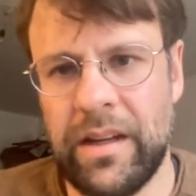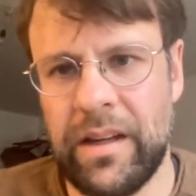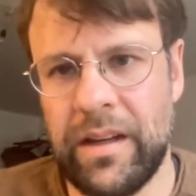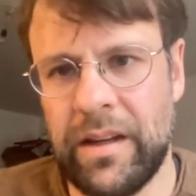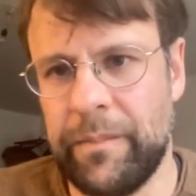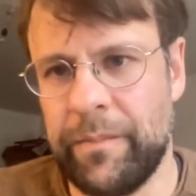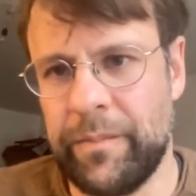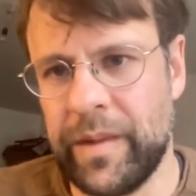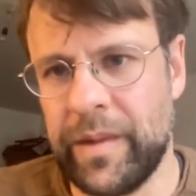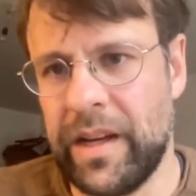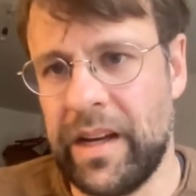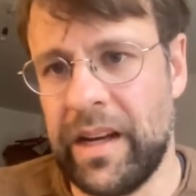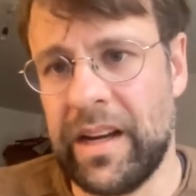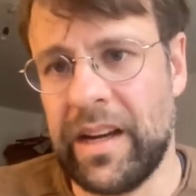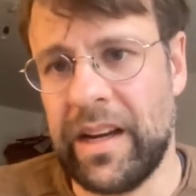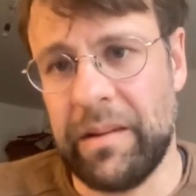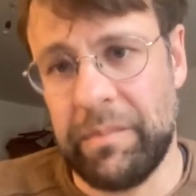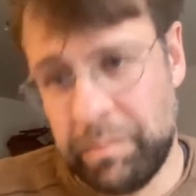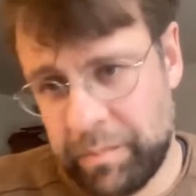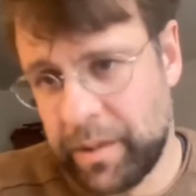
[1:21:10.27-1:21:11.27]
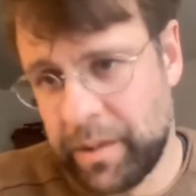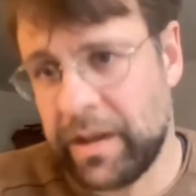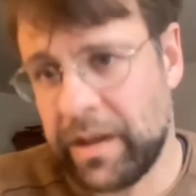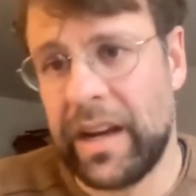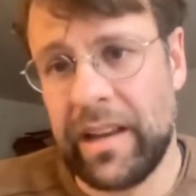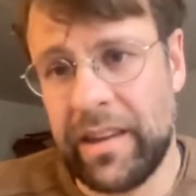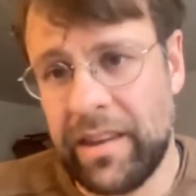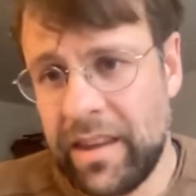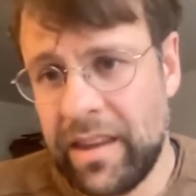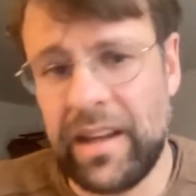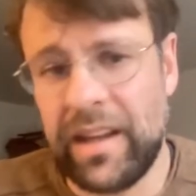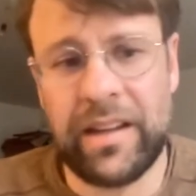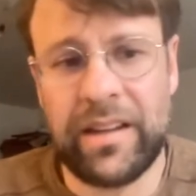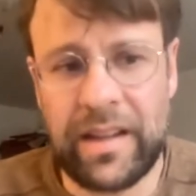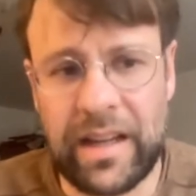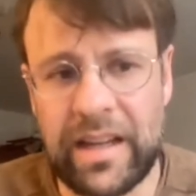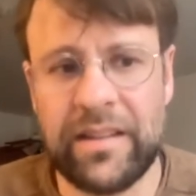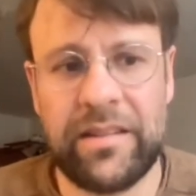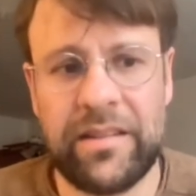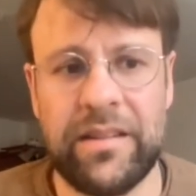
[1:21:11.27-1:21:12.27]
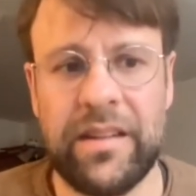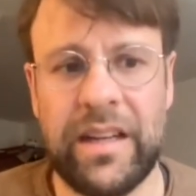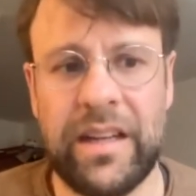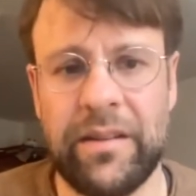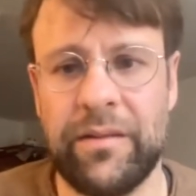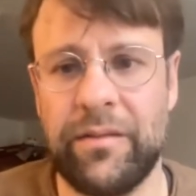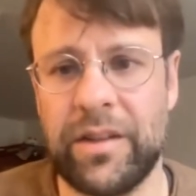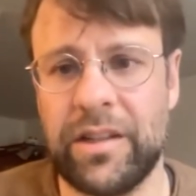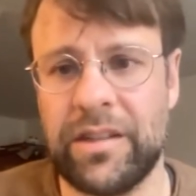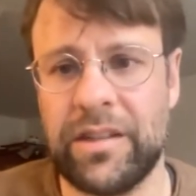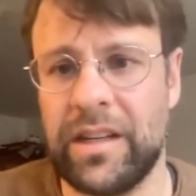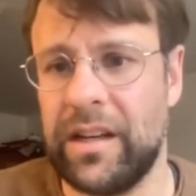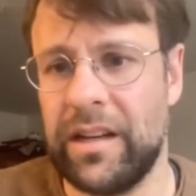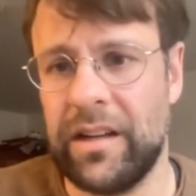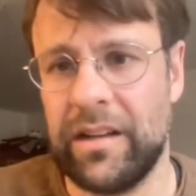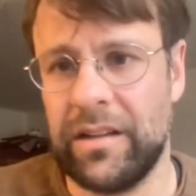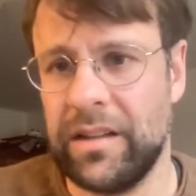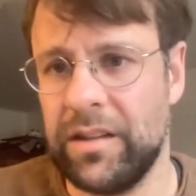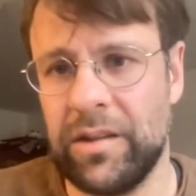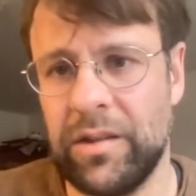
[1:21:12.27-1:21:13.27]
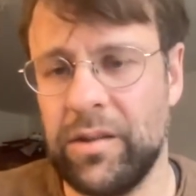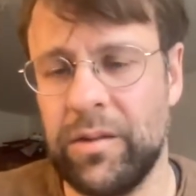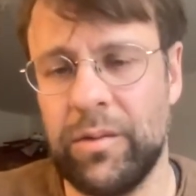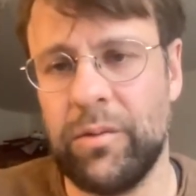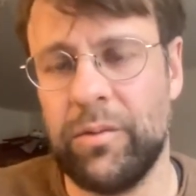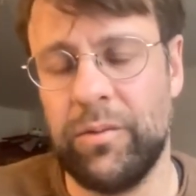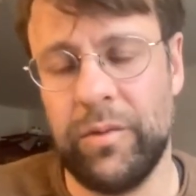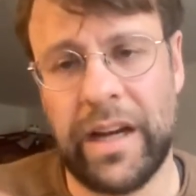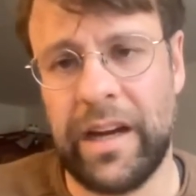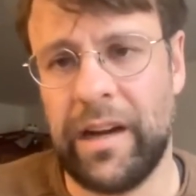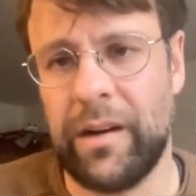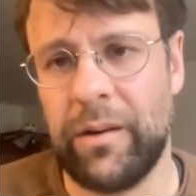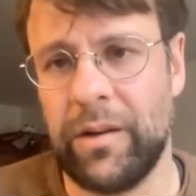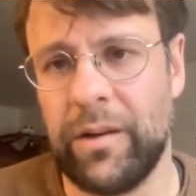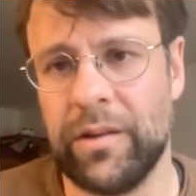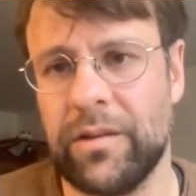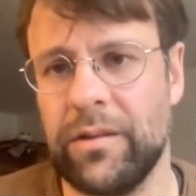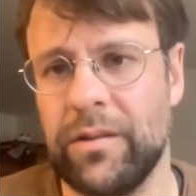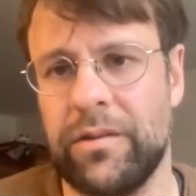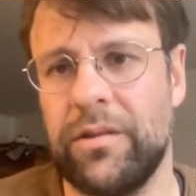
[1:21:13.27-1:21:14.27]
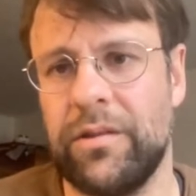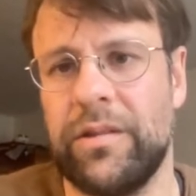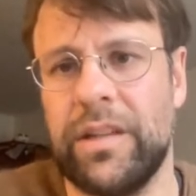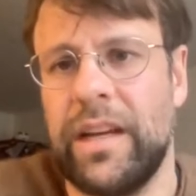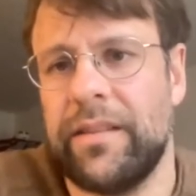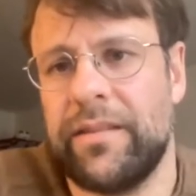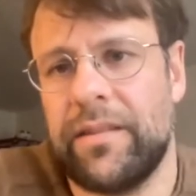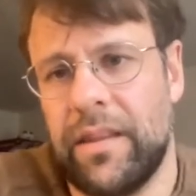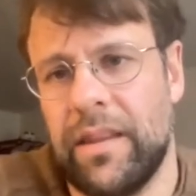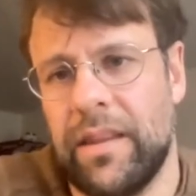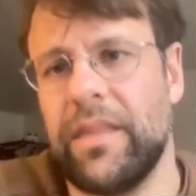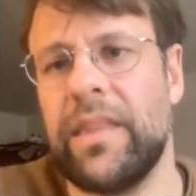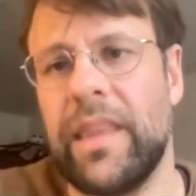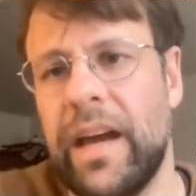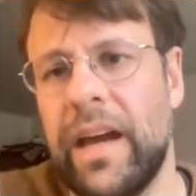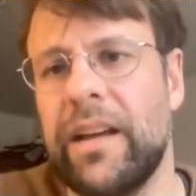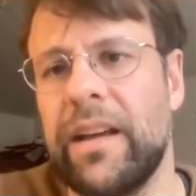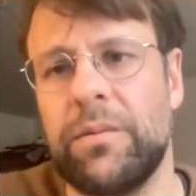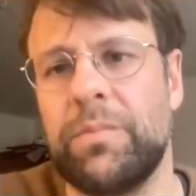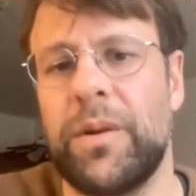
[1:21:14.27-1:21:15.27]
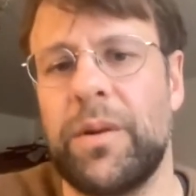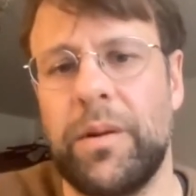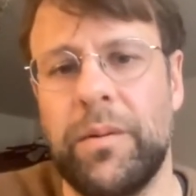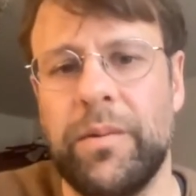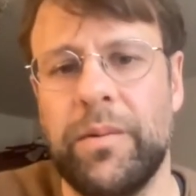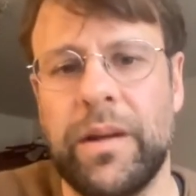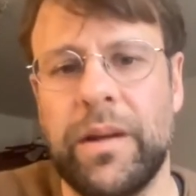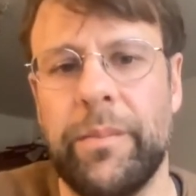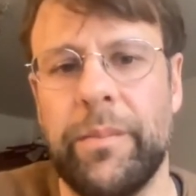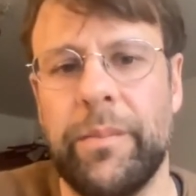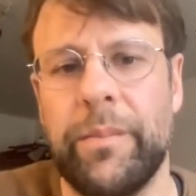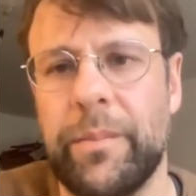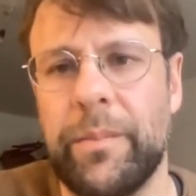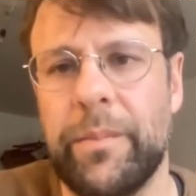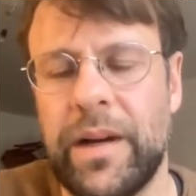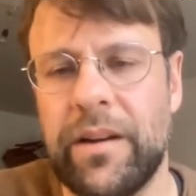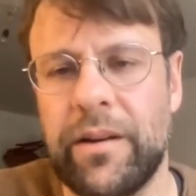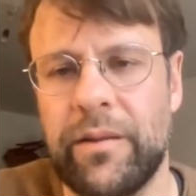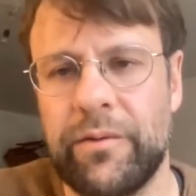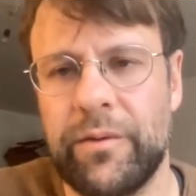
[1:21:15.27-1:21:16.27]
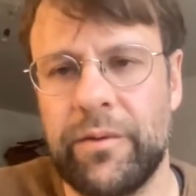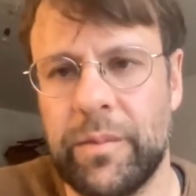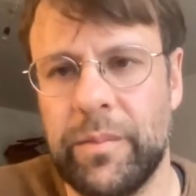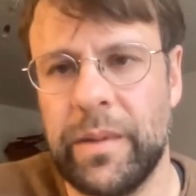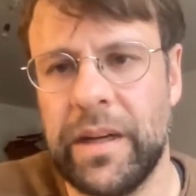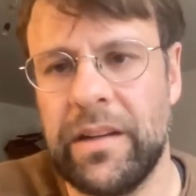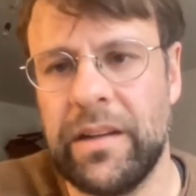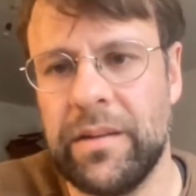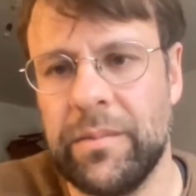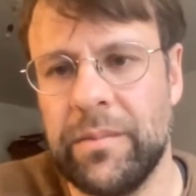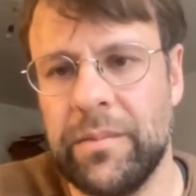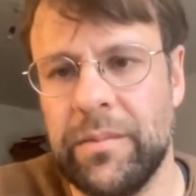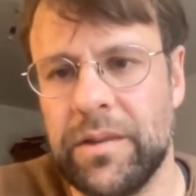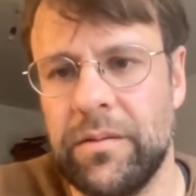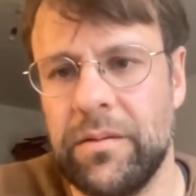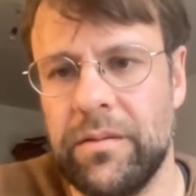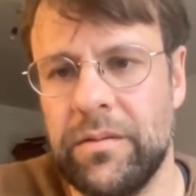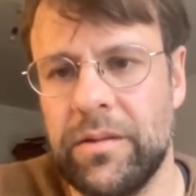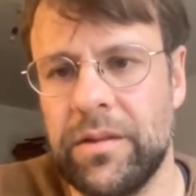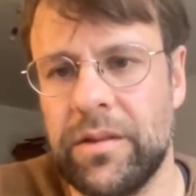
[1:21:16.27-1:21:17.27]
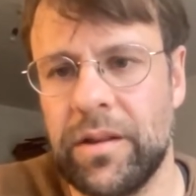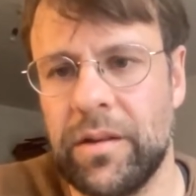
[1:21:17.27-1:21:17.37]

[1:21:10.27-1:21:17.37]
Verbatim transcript: Um, and I, but I think, as Enver done and you now also suggest, that that's probably a big part of what made him so,